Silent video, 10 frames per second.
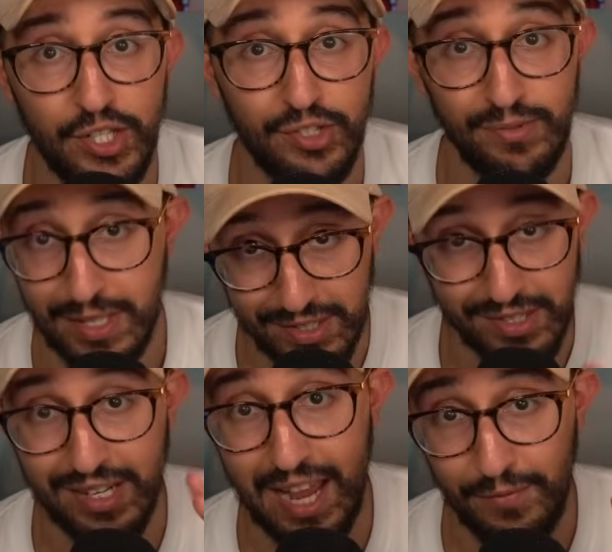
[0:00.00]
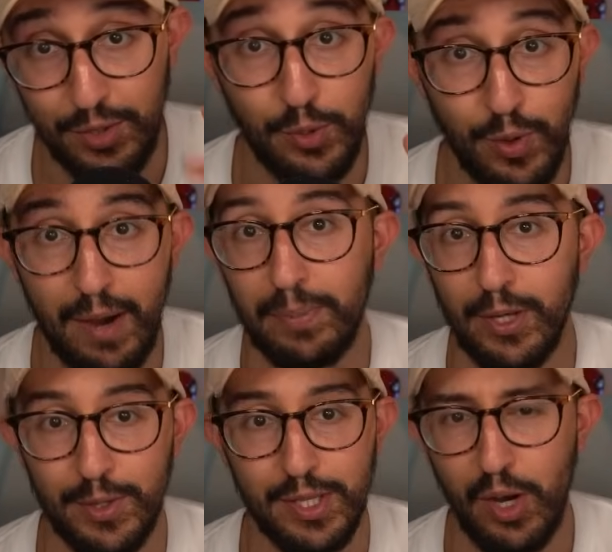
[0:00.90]
which this is going to have 2
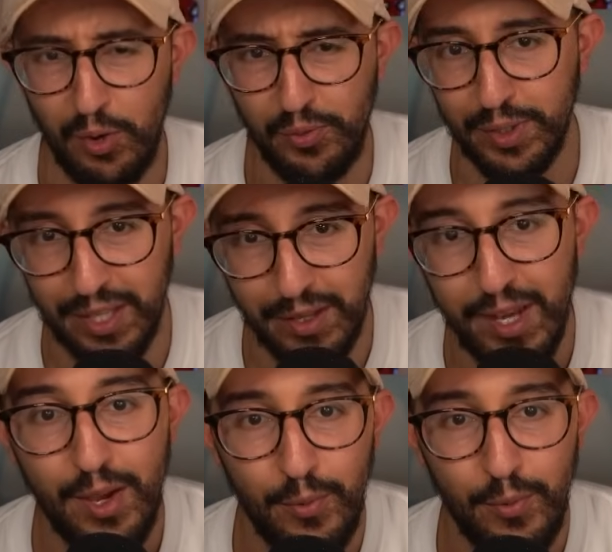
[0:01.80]
uploads, hopefully,